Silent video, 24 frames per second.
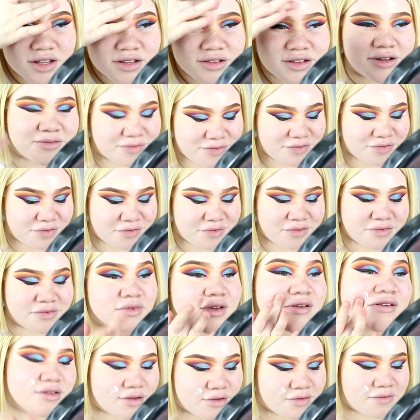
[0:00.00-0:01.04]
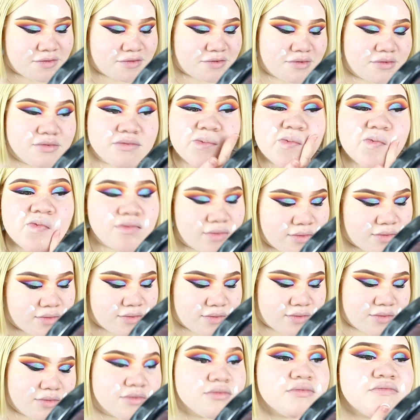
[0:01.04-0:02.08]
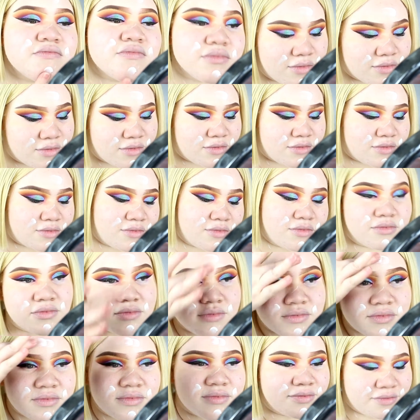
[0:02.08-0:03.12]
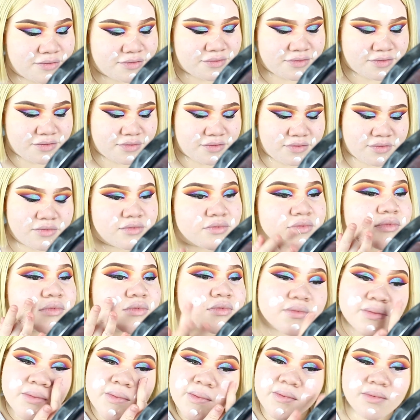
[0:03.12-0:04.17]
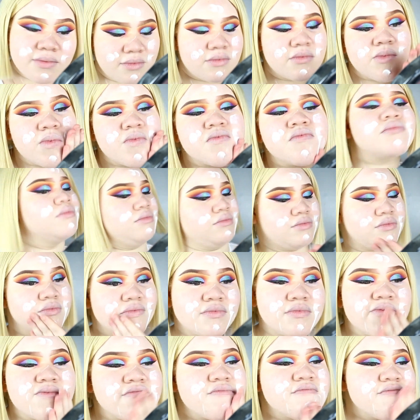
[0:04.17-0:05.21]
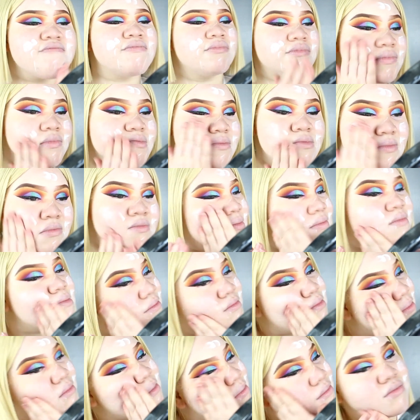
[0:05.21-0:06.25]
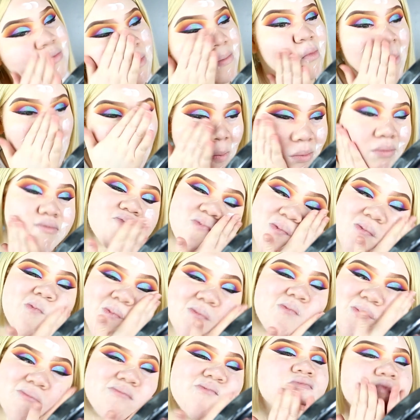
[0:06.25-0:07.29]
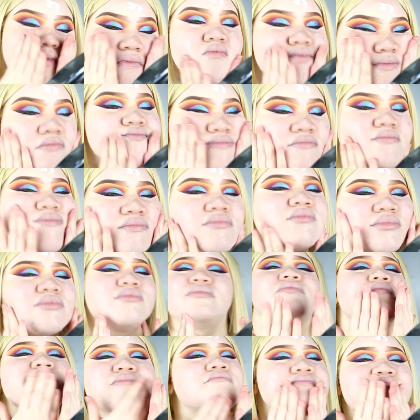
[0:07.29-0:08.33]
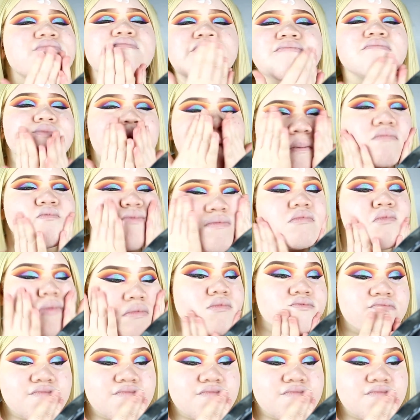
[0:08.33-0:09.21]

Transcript: Taking my MaryKay moisturizer and my MaryKay primer. I'm just going to be putting that on my face, and I did apply my mascara and